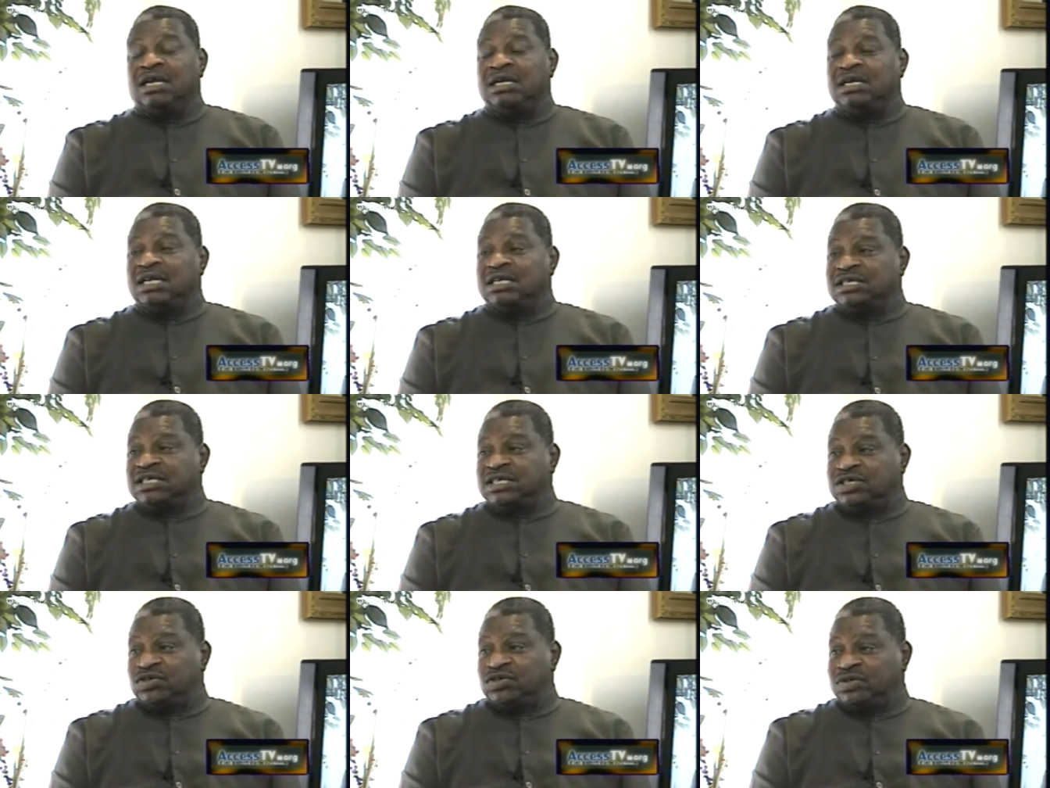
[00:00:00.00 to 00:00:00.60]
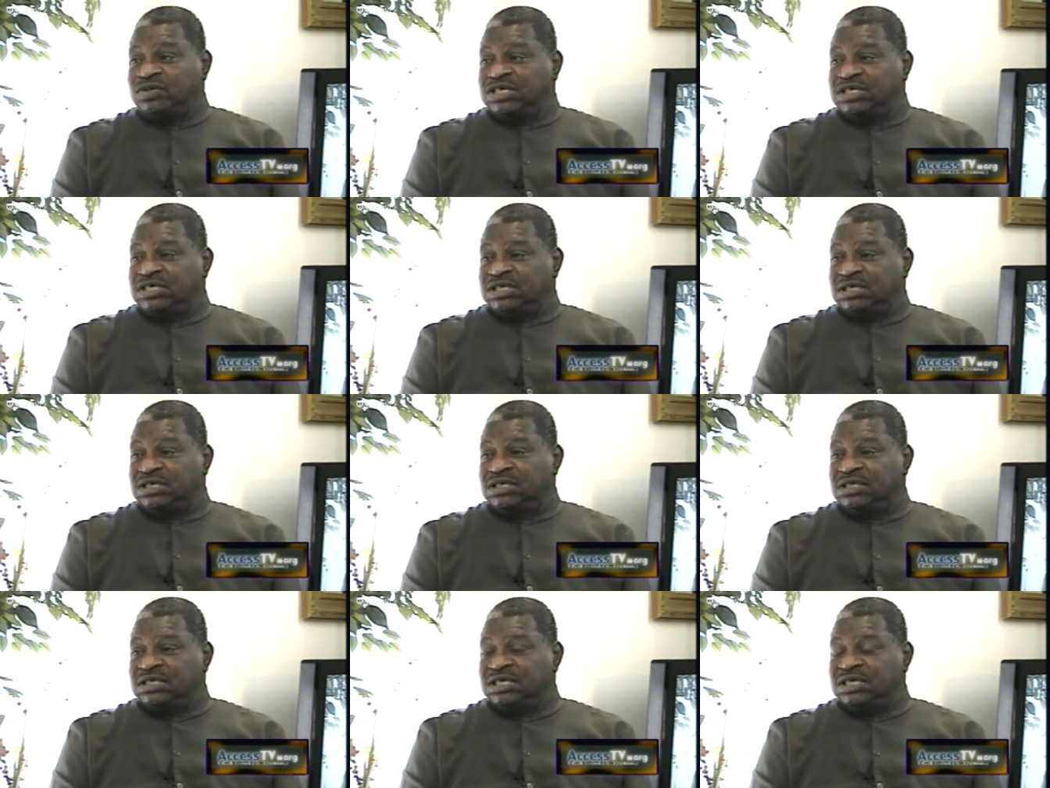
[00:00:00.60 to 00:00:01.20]
this
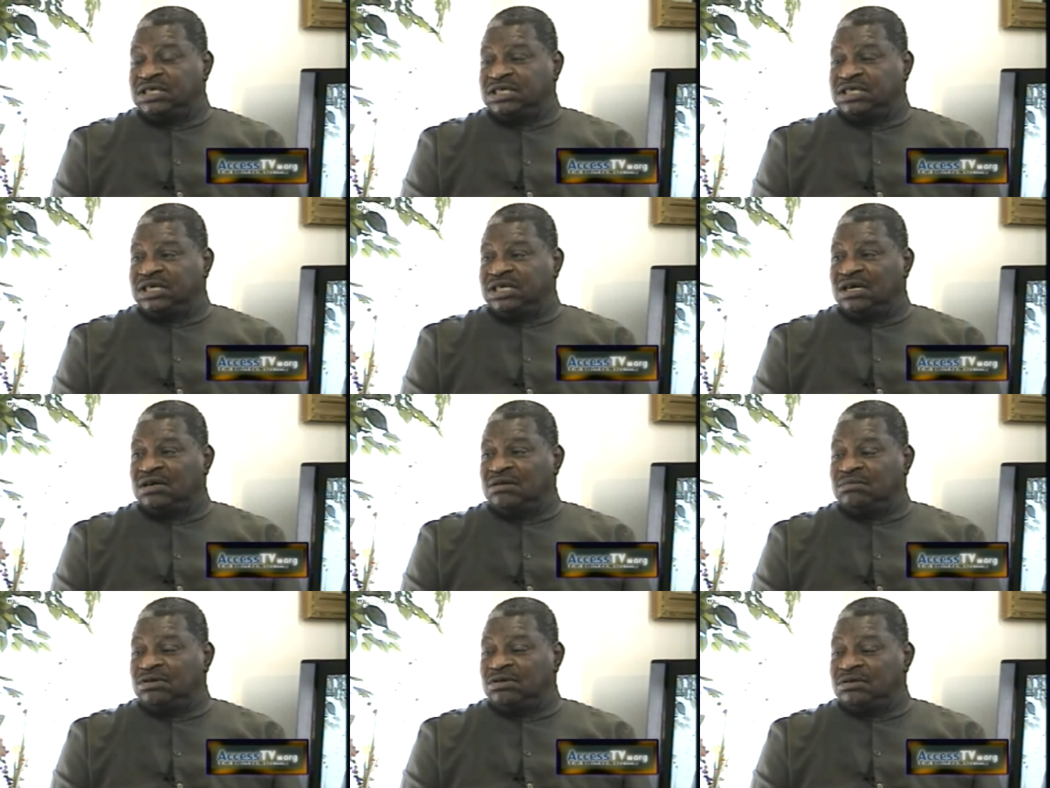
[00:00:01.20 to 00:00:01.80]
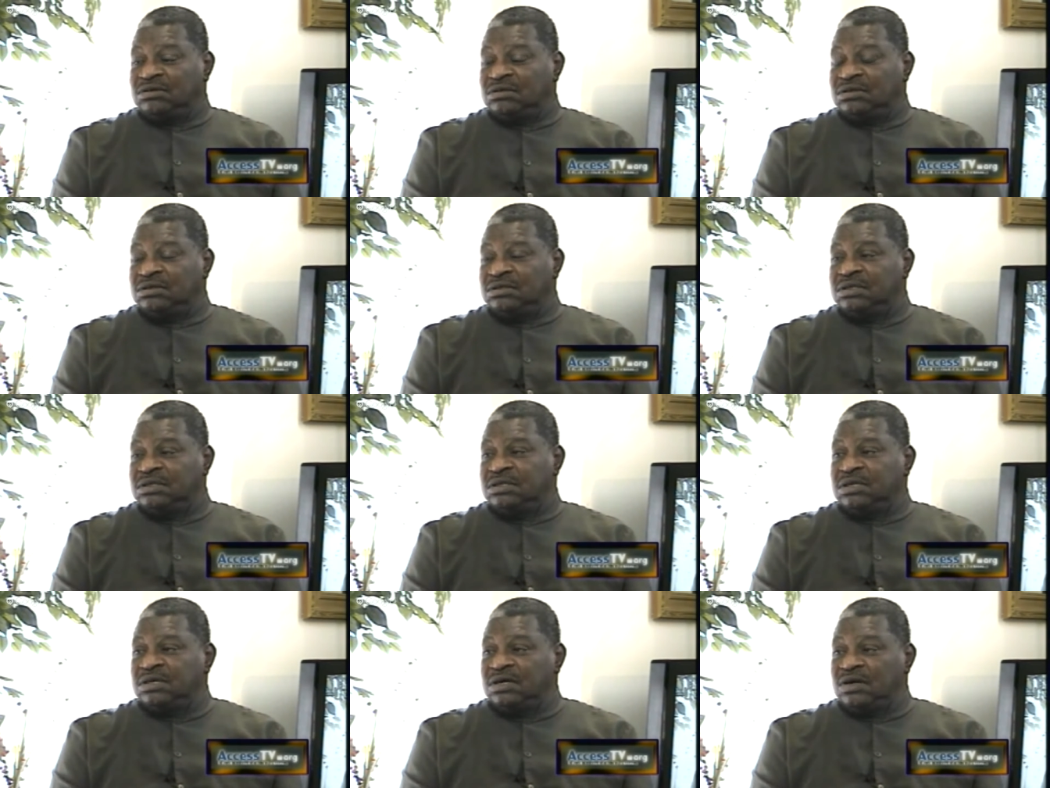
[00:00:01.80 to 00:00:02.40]
situation is terrible.
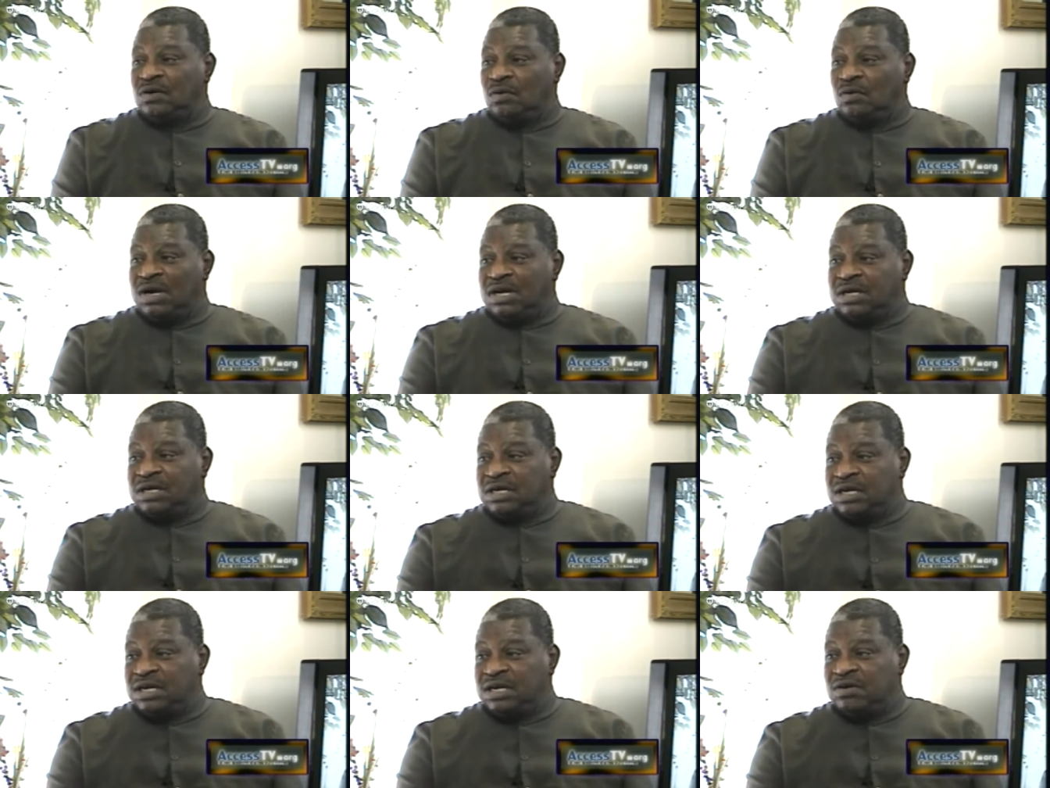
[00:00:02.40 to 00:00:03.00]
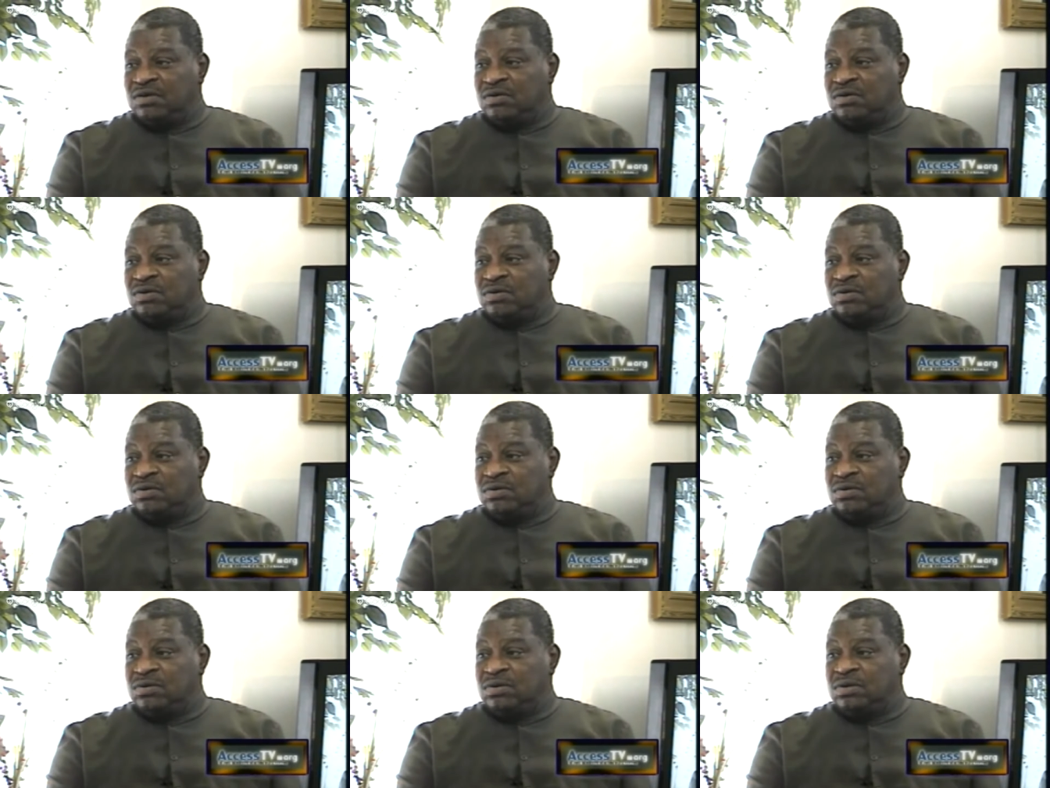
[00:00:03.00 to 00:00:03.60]
What do they do?
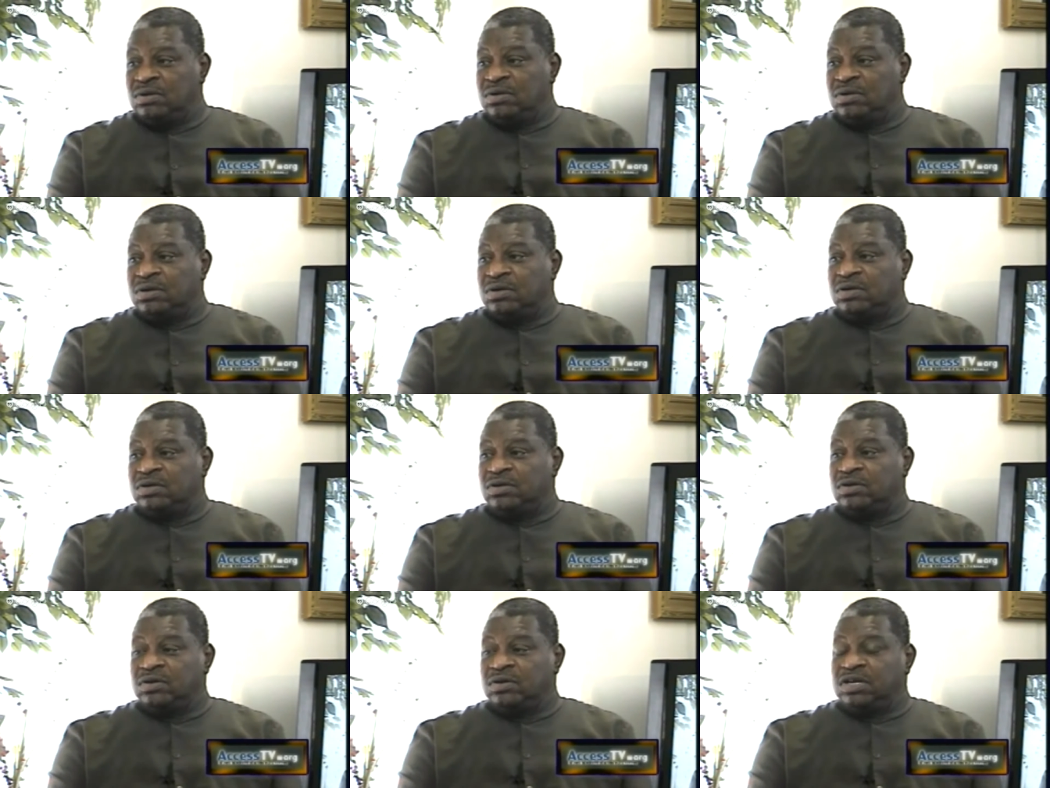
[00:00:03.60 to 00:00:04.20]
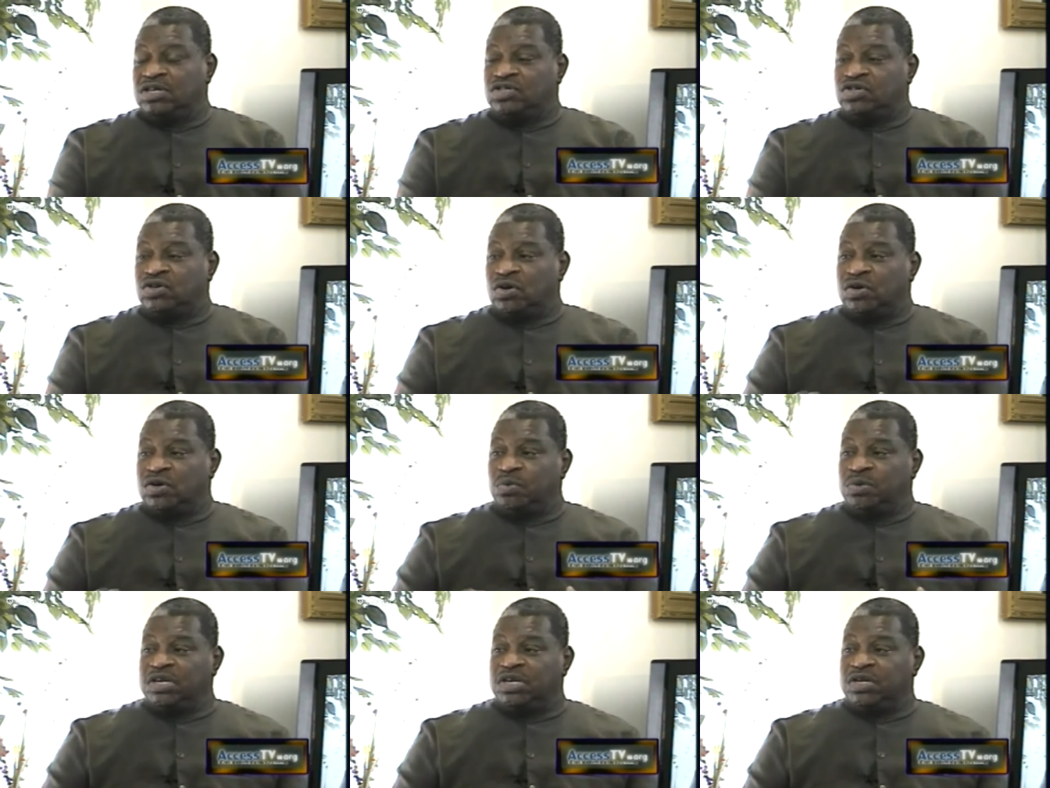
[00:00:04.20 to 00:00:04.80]
Do they
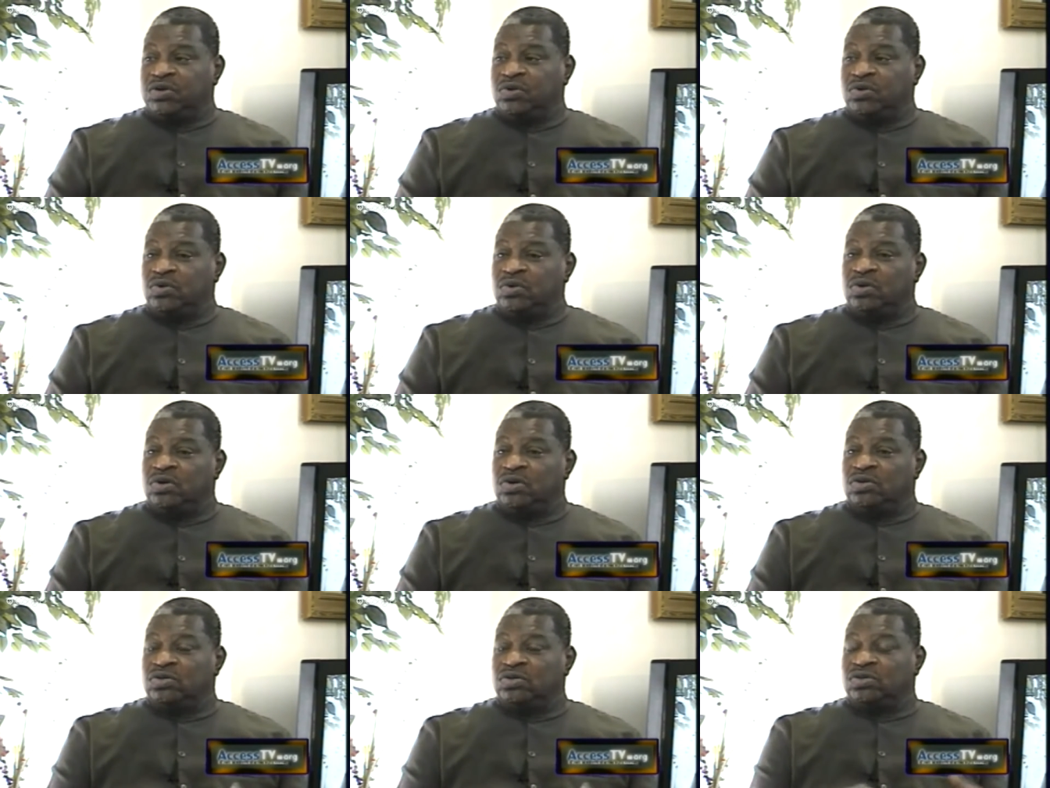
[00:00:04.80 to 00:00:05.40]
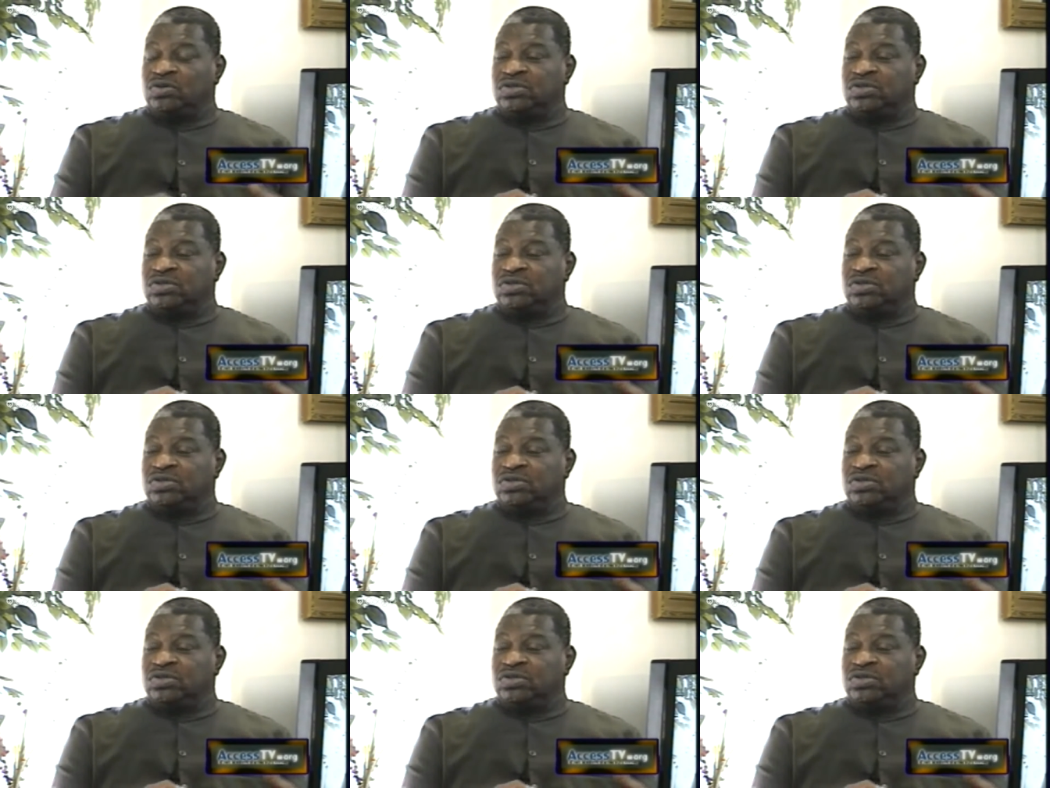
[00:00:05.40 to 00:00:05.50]
join with you to